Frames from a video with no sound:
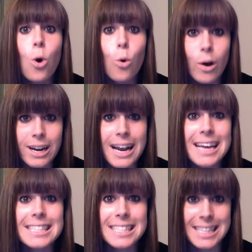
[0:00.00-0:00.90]

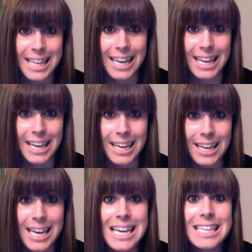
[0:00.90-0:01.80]
organized
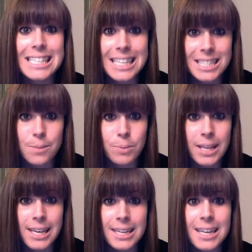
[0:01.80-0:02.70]
thinking,
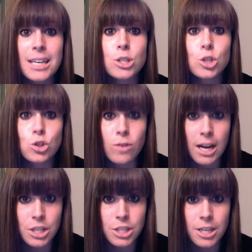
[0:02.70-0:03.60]
discipline,
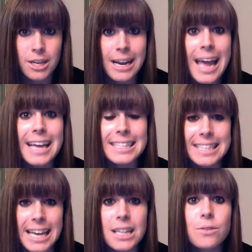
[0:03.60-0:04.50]
structure, and
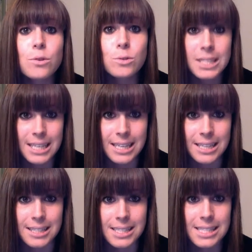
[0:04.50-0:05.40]
daily
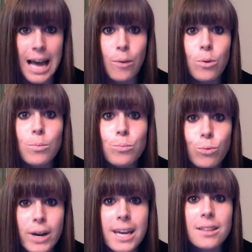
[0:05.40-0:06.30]
routines that will
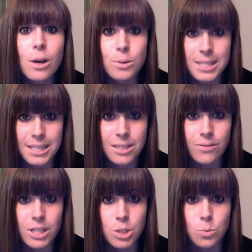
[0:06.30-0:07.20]
bring those
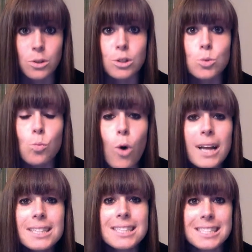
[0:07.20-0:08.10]
individuals
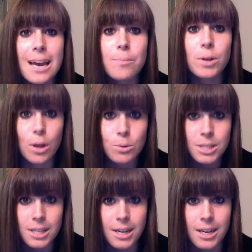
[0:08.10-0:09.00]
one step
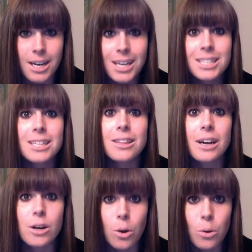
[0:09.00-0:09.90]
closer to
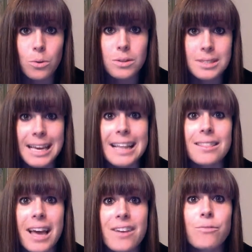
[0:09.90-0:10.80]
their goals and
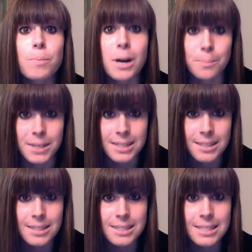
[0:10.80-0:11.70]
life
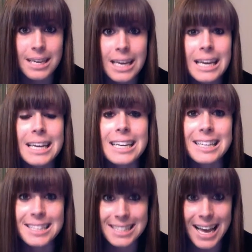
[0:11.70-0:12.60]
purposes.
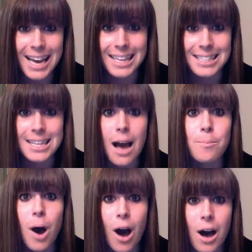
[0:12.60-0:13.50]
He says,
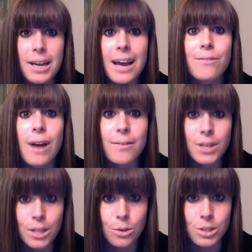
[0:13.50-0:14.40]
I'm on a
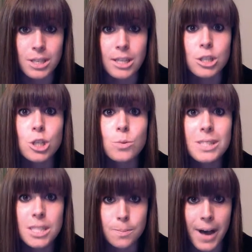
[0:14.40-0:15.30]
revolution to
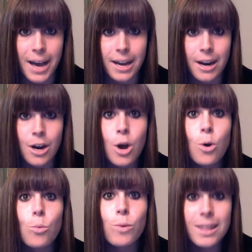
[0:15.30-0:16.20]
inspire
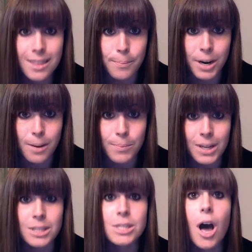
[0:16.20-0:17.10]
with a
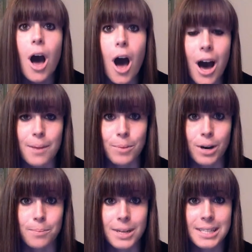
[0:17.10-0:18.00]
purpose, on
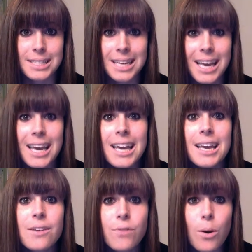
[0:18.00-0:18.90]
purpose.
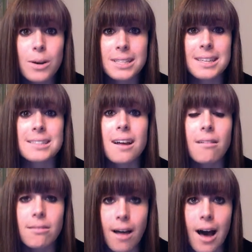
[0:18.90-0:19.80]
He focuses a
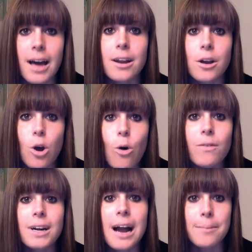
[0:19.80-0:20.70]
lot on
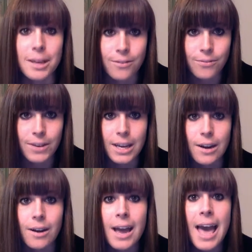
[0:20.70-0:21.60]
overcoming
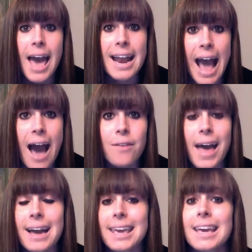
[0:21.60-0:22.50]
fear and how
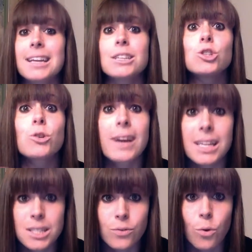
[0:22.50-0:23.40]
that can
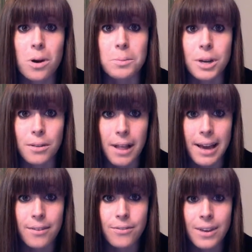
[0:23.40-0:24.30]
transform your
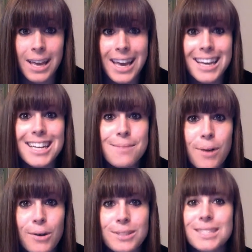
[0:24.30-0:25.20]
life and he
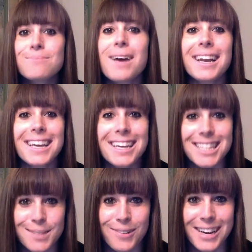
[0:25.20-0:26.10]
posts many
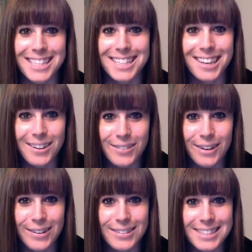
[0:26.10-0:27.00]
inspirational
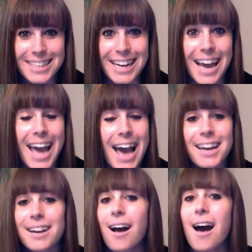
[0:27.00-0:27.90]
quotes. And I
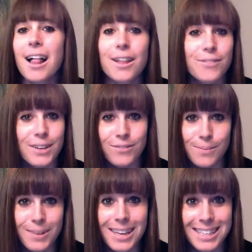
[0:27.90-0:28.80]
added all of
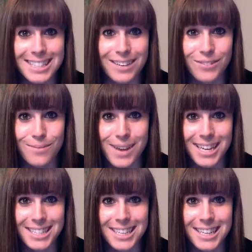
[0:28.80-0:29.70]
his
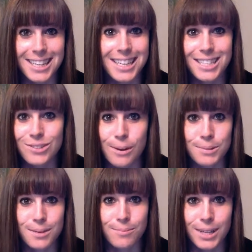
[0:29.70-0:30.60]
information in the
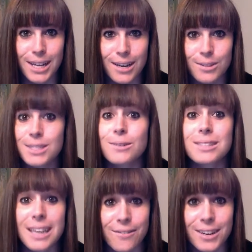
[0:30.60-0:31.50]
description below, so
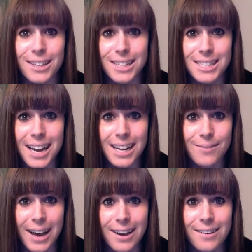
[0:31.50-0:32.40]
definitely check him
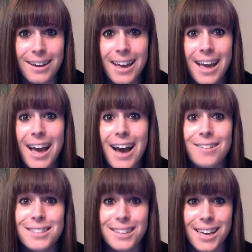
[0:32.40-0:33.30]
out. I
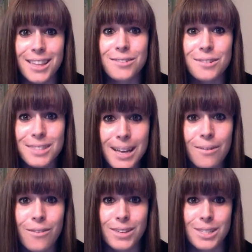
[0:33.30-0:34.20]
was looking through some
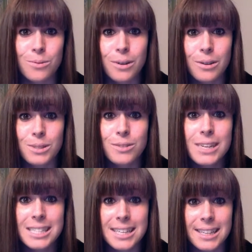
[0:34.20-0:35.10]
of his quotes
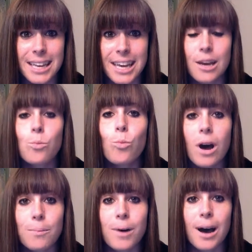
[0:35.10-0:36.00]
recently, and
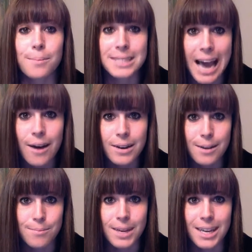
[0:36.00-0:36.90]
one popped out
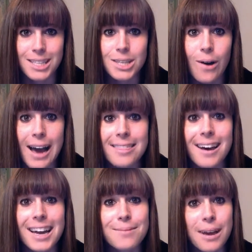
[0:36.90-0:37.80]
at me, so I
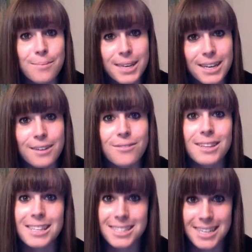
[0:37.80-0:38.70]
thought it might be good for
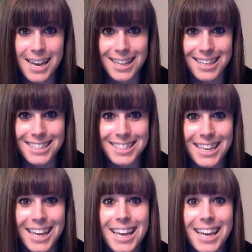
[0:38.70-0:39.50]
this challenge.